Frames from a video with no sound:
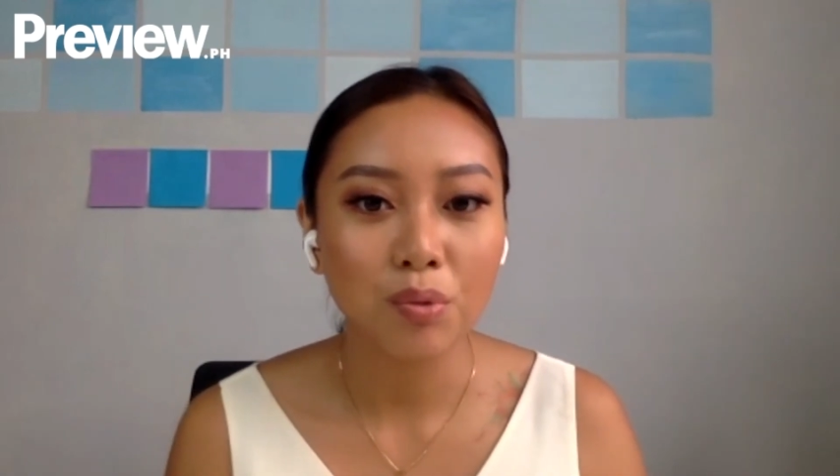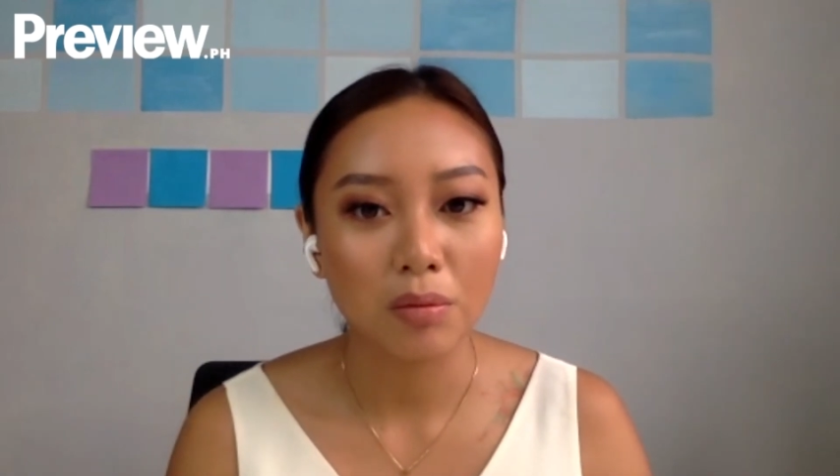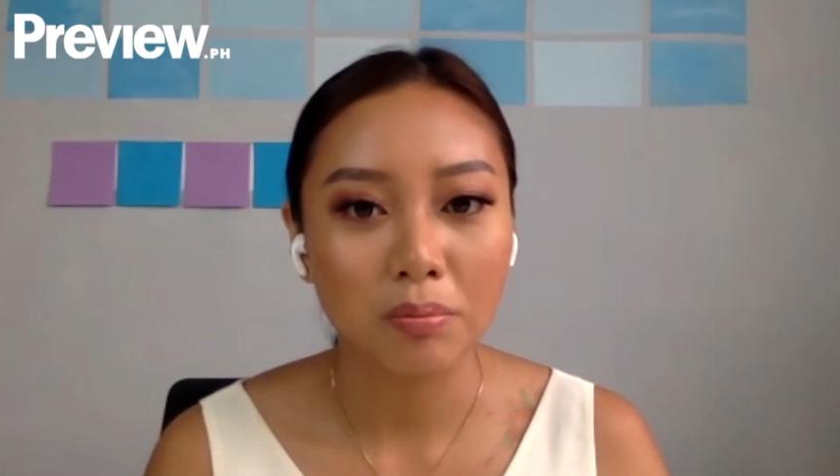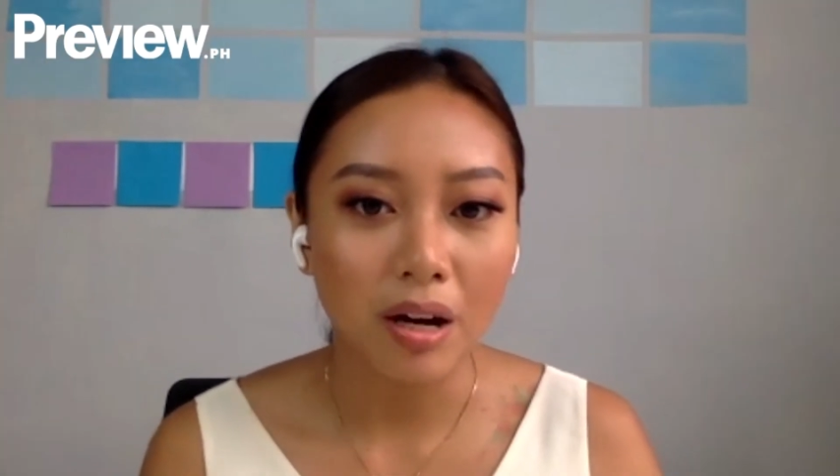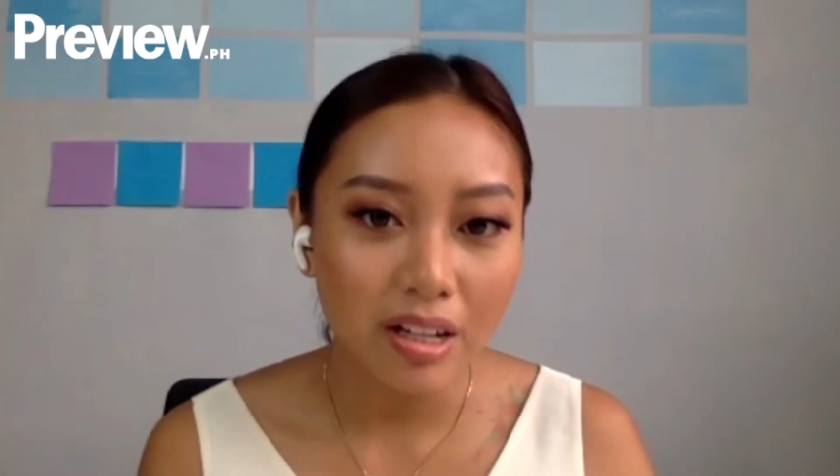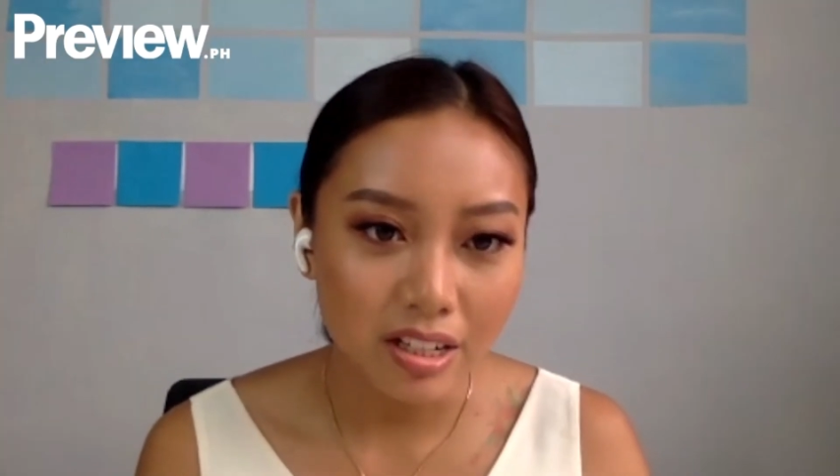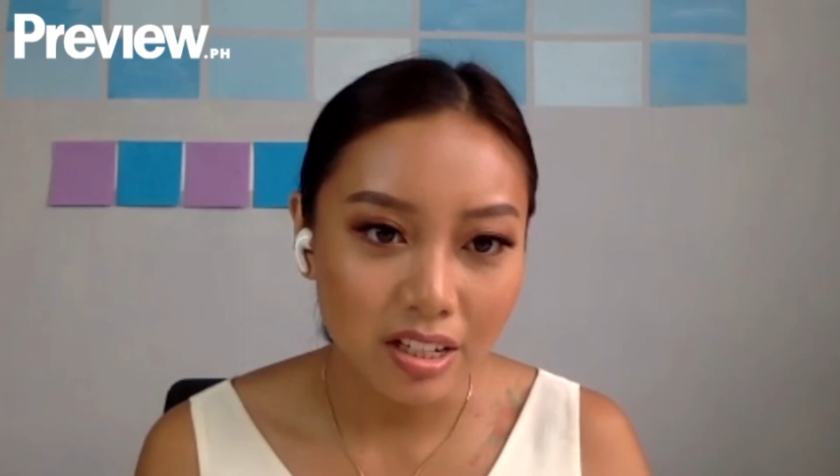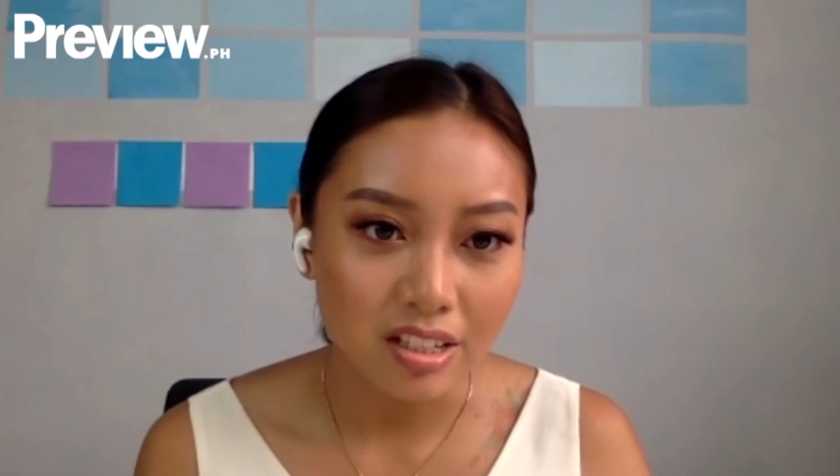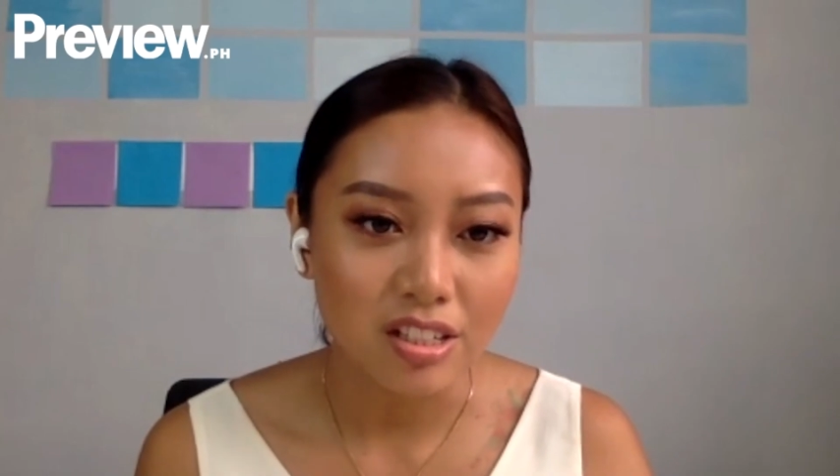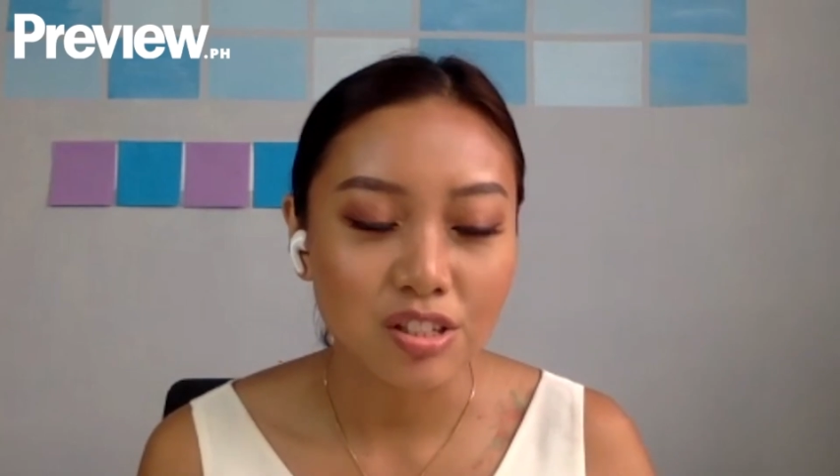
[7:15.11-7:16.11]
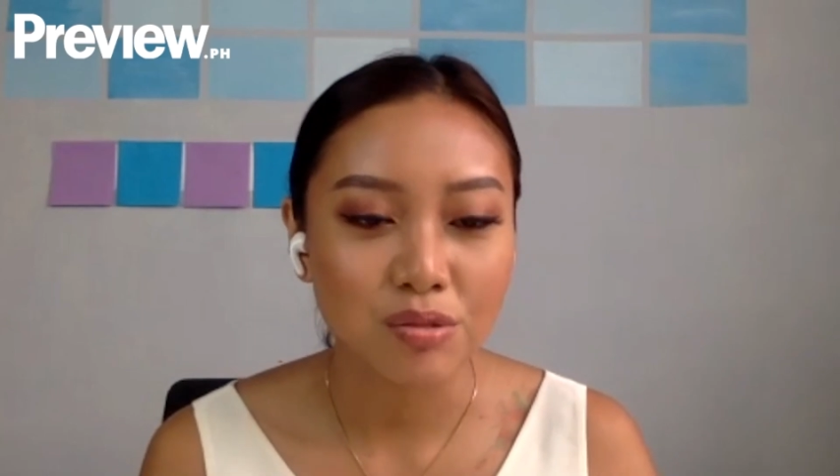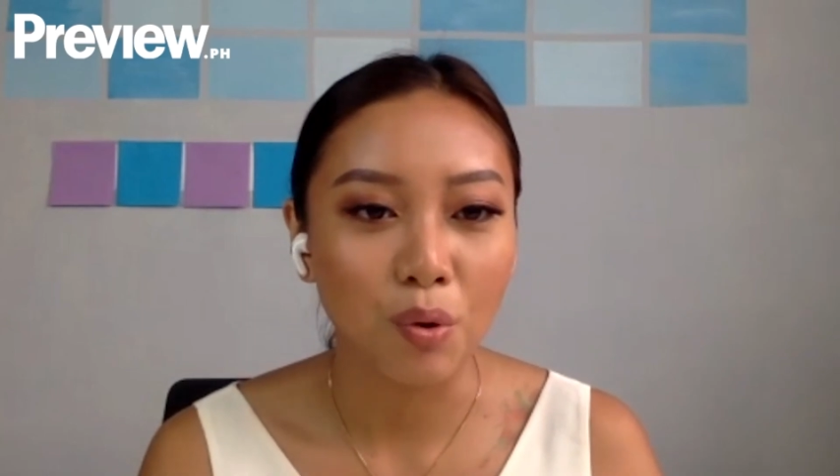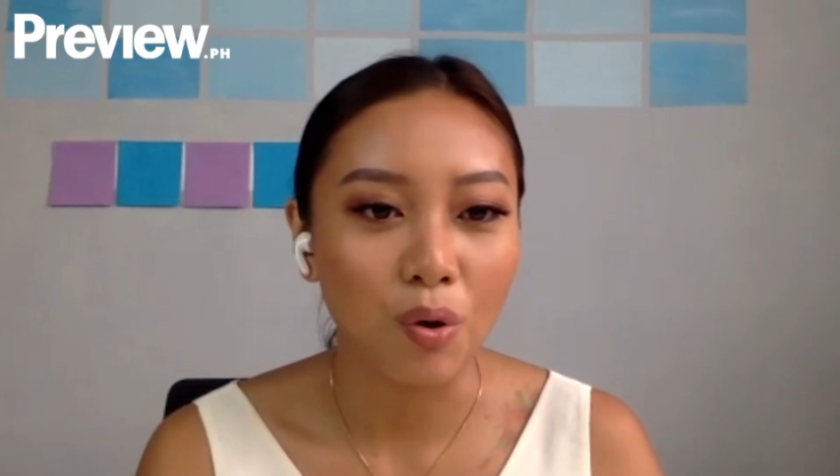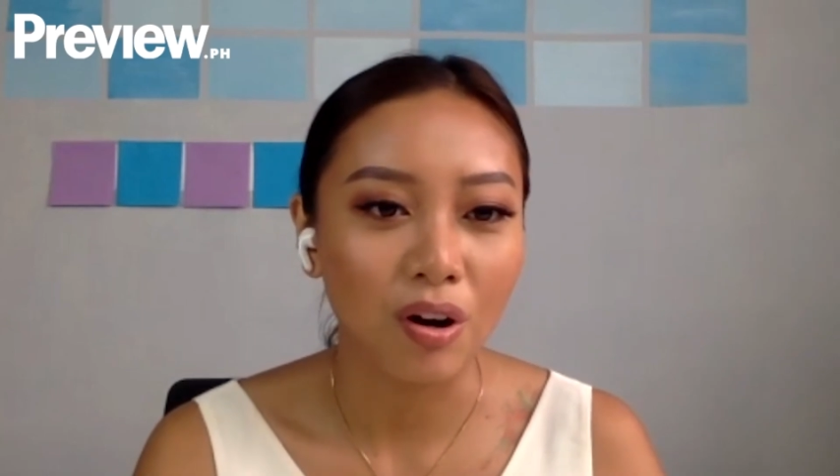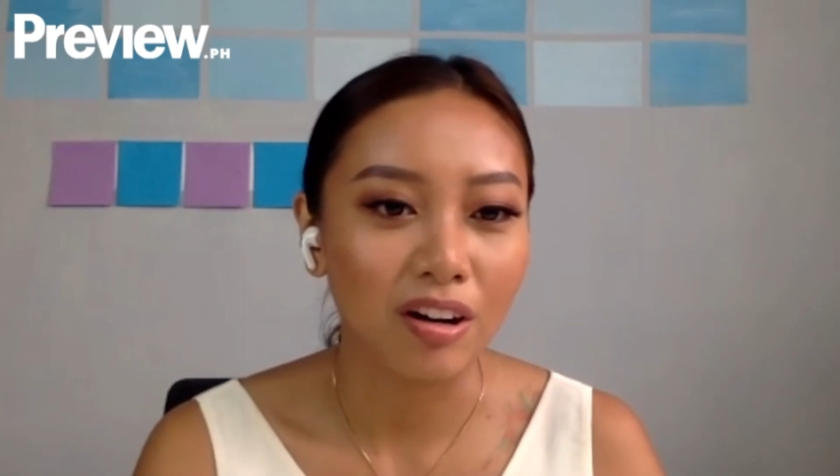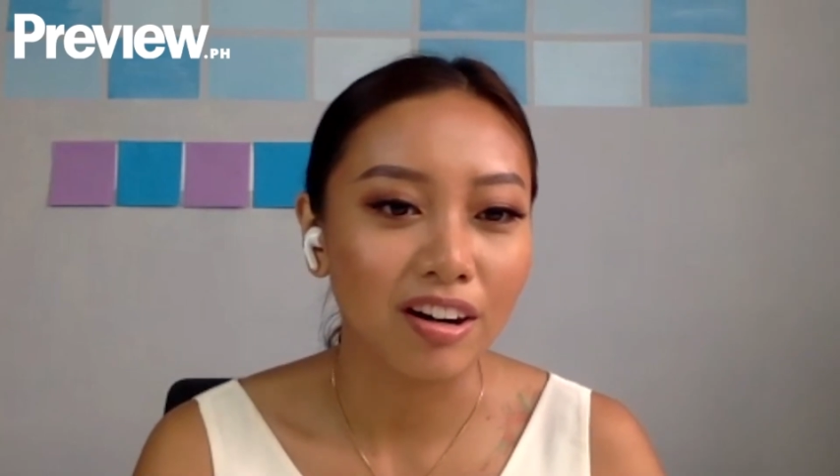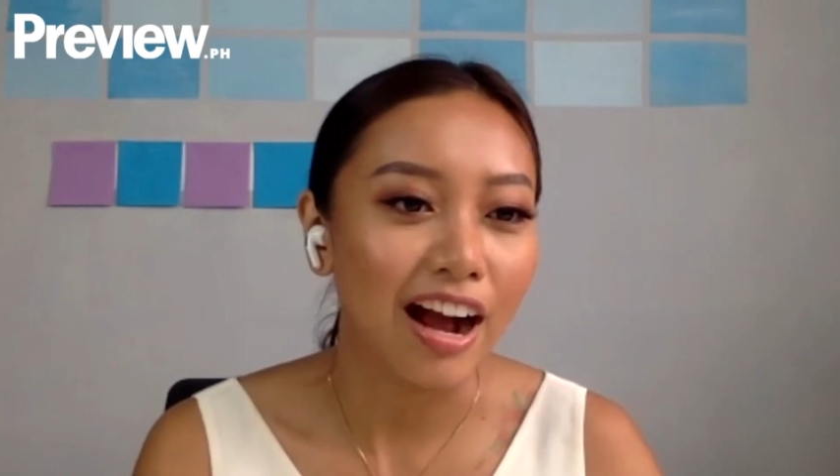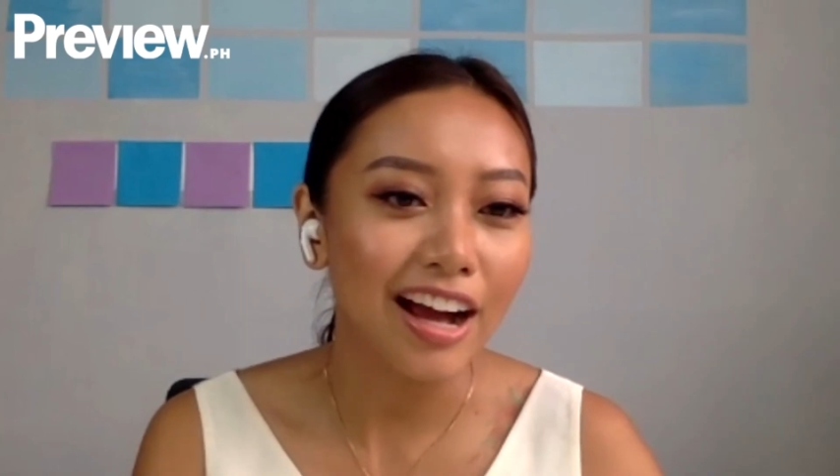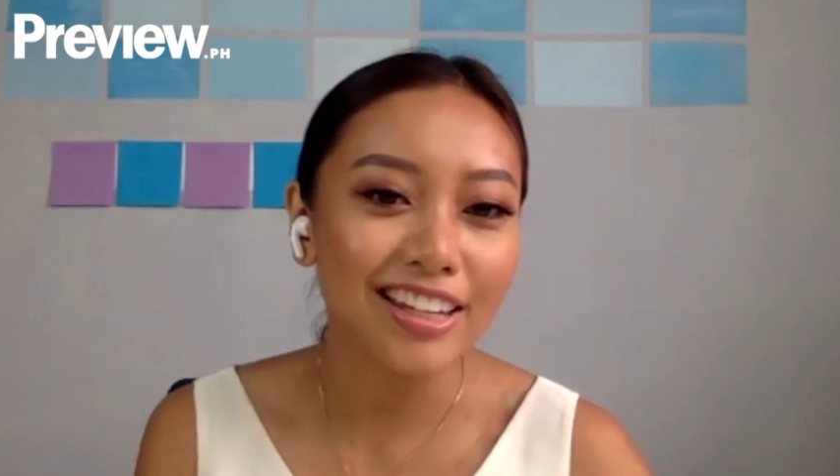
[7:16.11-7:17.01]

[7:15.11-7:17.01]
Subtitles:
More bodies, more